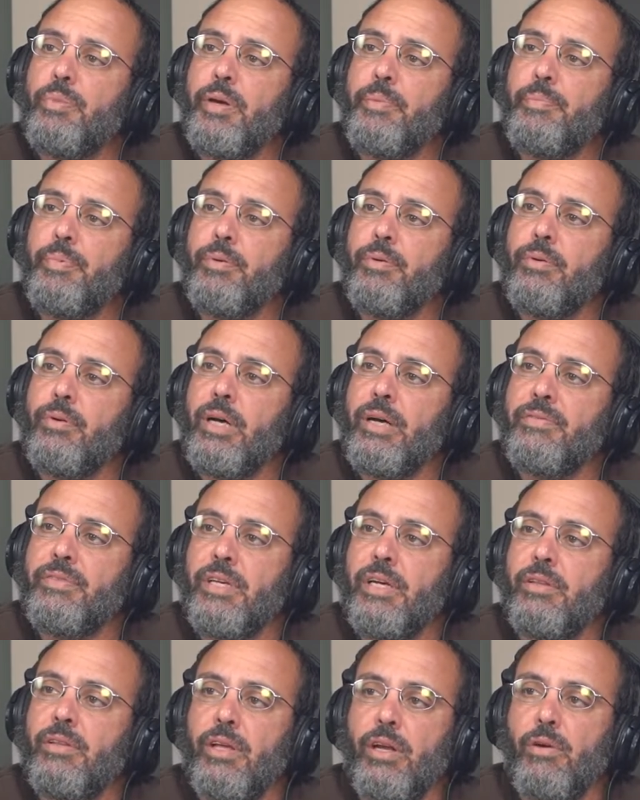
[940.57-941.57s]
people have
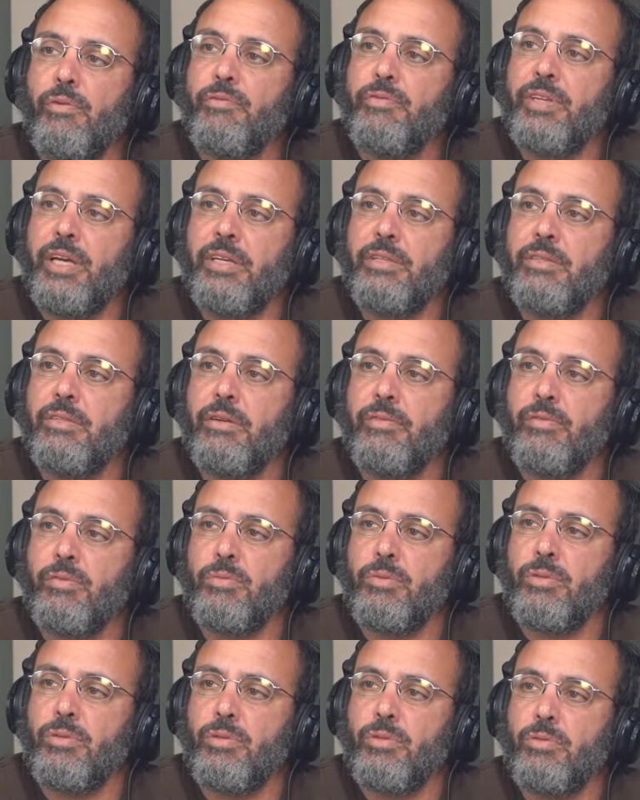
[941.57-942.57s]
said they don't taste the
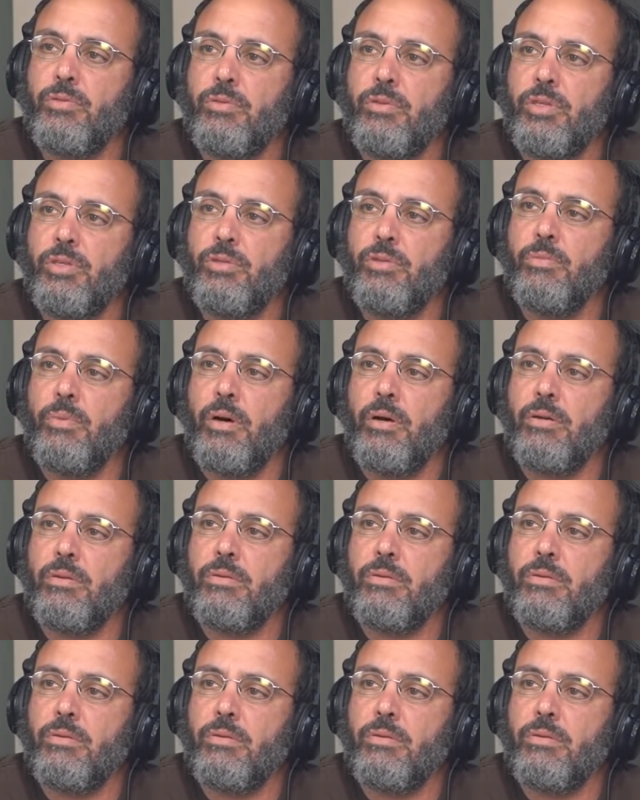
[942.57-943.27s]
difference between these two bottles.